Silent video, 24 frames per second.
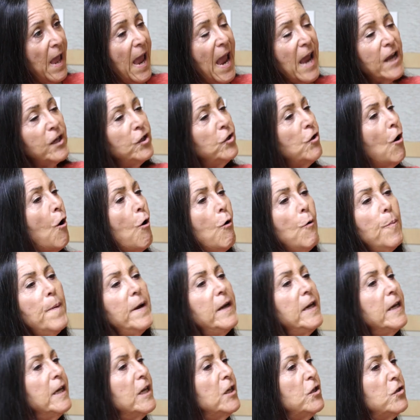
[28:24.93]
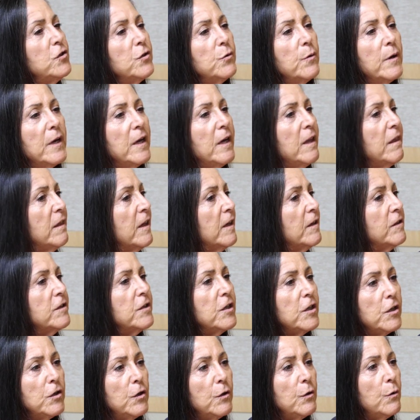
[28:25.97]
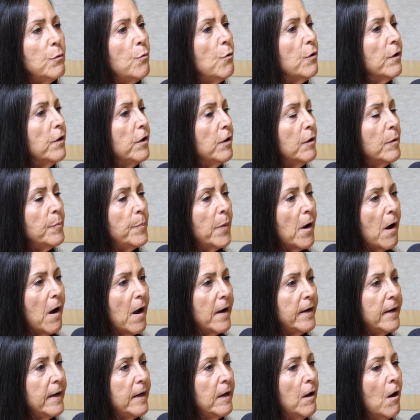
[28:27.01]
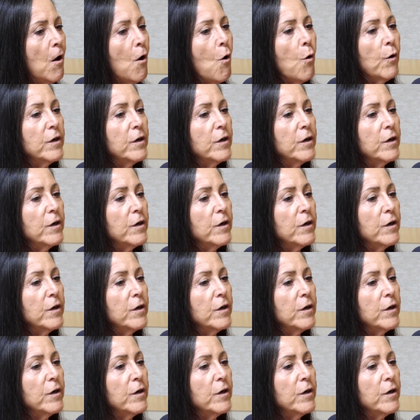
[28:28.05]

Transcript: And nobody can do anything to you or your body